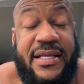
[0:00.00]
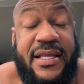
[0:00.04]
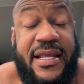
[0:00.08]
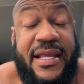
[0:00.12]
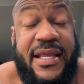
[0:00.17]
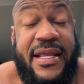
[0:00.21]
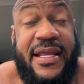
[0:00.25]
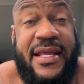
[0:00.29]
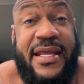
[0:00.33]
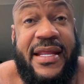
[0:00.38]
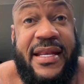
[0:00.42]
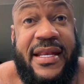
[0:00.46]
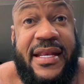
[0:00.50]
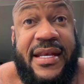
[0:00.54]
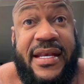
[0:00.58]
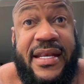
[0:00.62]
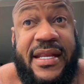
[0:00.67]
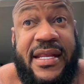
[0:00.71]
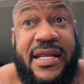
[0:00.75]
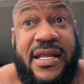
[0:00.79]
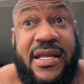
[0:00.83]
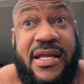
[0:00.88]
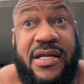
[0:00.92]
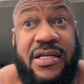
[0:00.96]

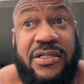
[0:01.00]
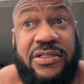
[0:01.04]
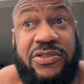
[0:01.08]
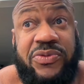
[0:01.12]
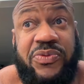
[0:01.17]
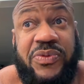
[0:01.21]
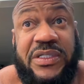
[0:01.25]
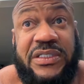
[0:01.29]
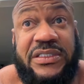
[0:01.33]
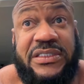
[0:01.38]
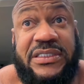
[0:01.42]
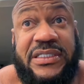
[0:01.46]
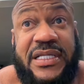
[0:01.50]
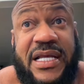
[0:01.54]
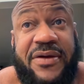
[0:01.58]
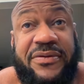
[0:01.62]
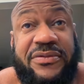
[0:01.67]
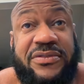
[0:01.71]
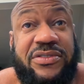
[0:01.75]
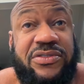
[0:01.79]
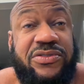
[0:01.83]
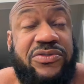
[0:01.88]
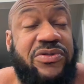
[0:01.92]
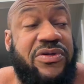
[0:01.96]
and twenty. I
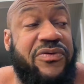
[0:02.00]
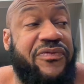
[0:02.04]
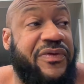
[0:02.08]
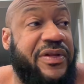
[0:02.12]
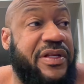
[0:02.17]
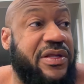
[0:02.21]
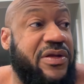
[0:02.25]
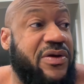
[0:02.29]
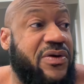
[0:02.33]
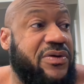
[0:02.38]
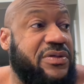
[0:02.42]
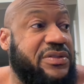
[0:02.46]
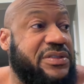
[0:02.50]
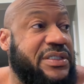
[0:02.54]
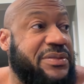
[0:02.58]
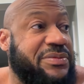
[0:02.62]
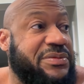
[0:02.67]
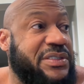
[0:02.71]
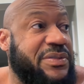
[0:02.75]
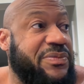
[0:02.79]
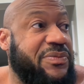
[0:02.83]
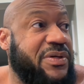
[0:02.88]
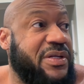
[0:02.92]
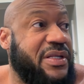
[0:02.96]
was going to do a video on
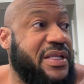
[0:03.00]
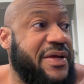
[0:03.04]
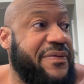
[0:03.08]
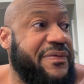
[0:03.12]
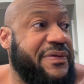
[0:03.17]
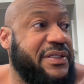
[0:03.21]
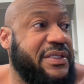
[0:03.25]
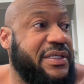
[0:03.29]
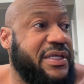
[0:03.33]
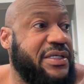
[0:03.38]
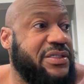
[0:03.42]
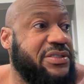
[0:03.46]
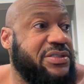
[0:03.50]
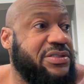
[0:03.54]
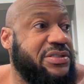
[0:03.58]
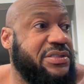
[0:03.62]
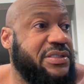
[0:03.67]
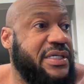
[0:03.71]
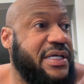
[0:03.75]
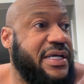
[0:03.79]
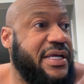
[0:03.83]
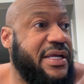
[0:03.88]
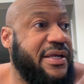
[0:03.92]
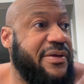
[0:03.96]
September 11th
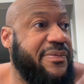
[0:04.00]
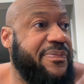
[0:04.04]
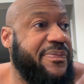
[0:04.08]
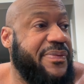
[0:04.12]
yesterday,